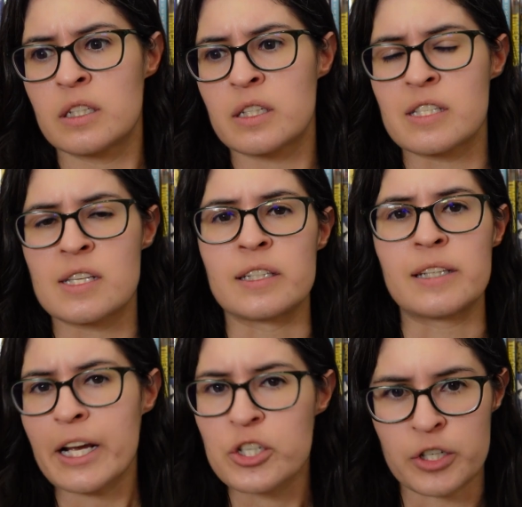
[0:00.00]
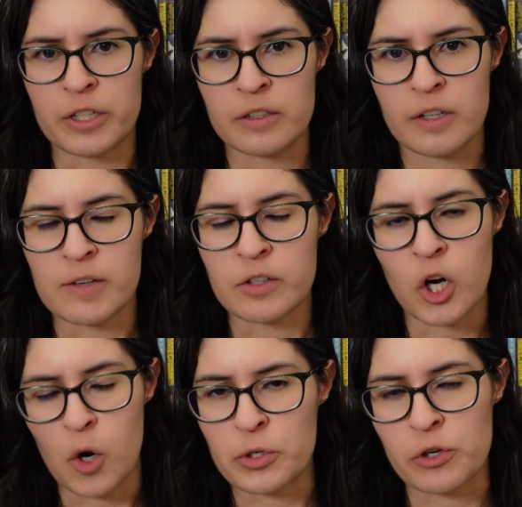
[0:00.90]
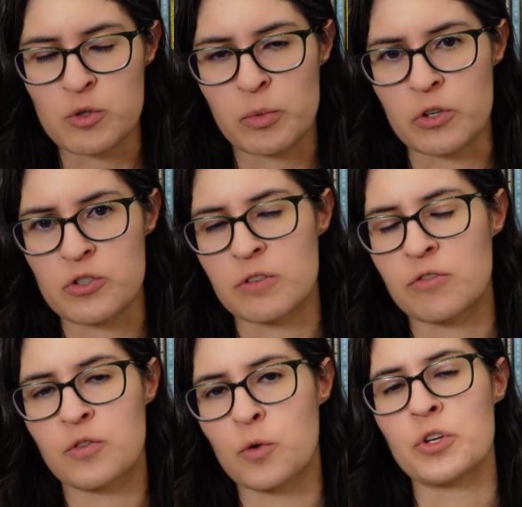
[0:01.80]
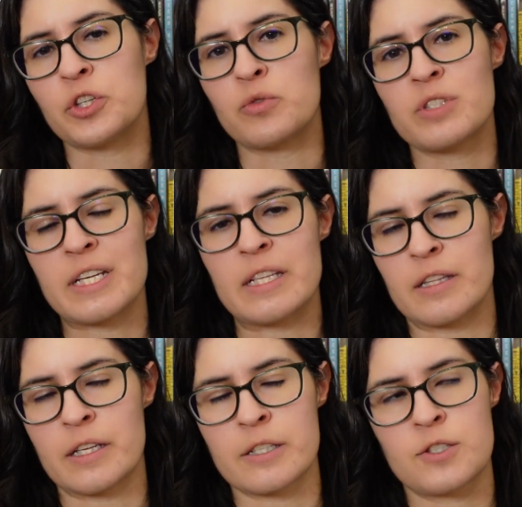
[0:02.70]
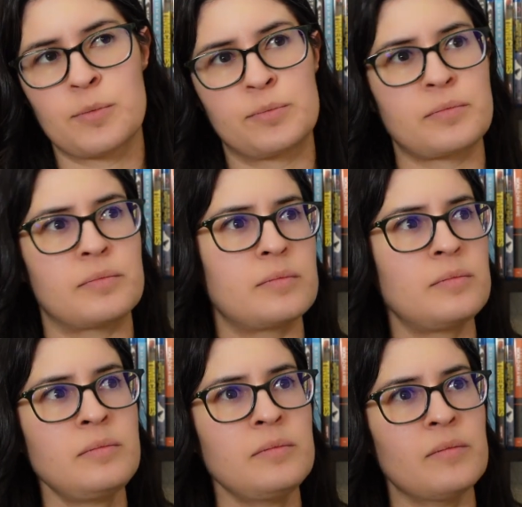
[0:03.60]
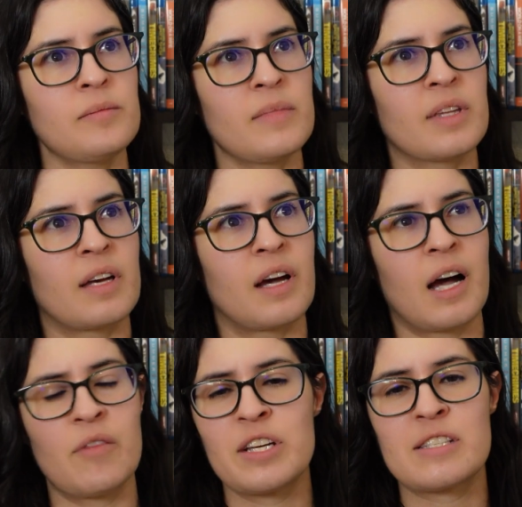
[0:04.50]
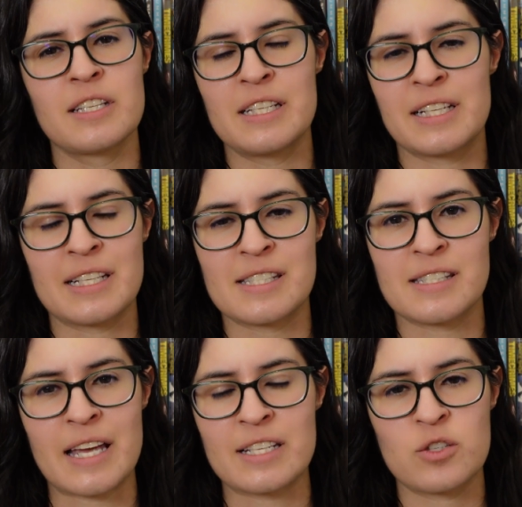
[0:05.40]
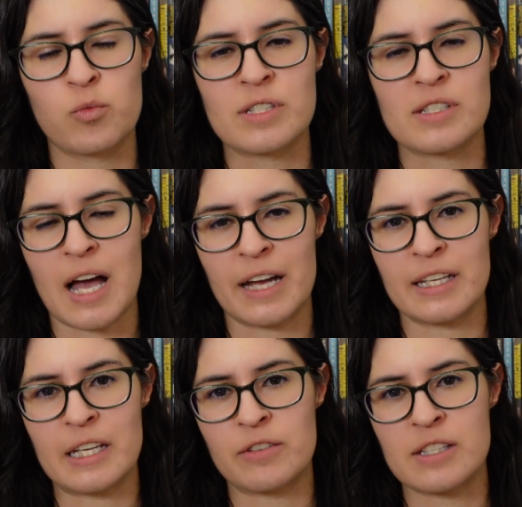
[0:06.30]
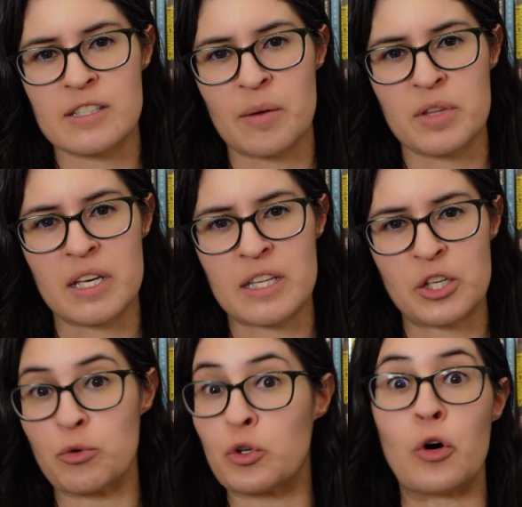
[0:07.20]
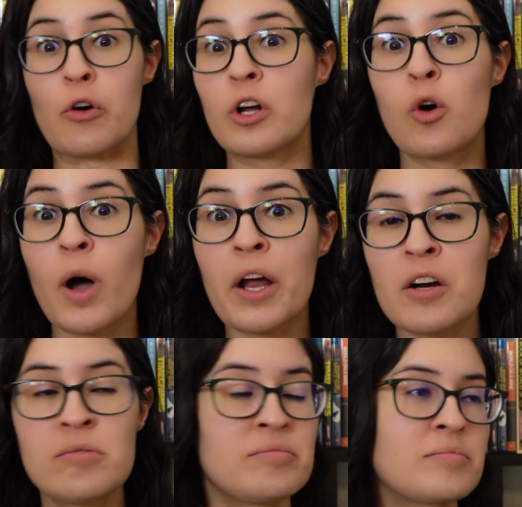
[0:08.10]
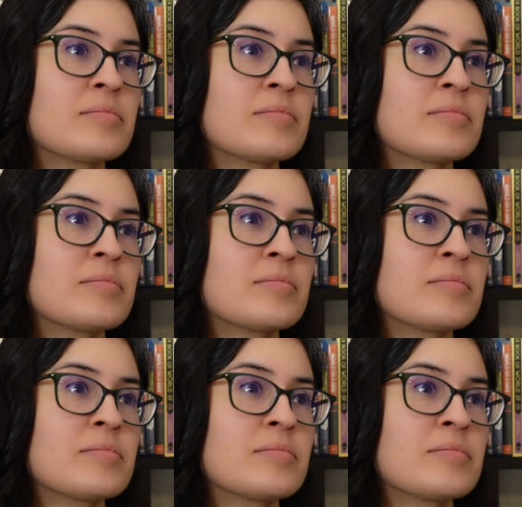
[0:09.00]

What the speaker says: the selection of a comatose person for use in this. Obviously, consent was not even something that you could acquire.